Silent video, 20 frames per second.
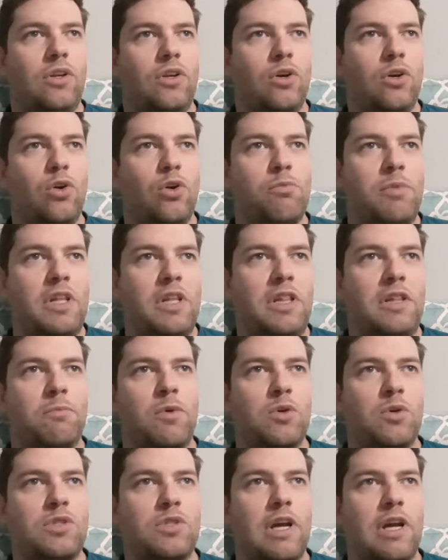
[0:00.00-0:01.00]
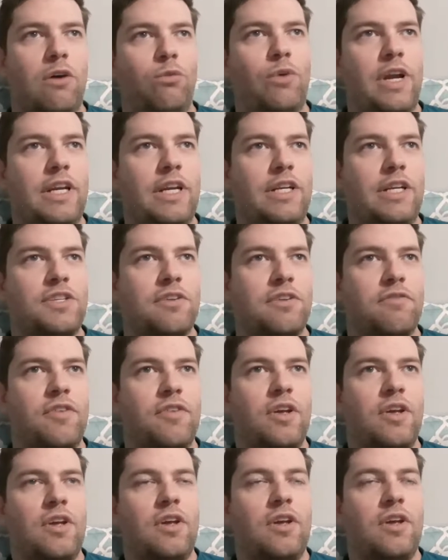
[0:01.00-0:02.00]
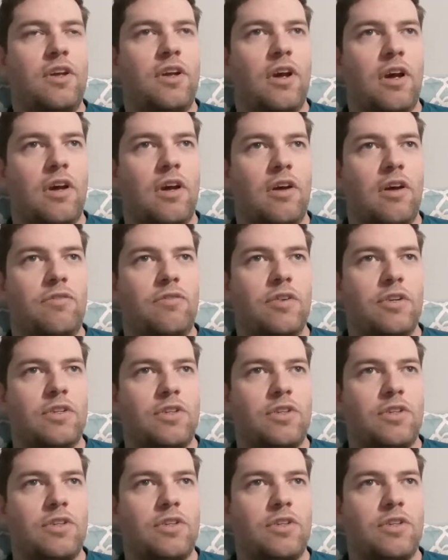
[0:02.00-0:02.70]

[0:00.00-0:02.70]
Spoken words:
Who can be the most outrageous of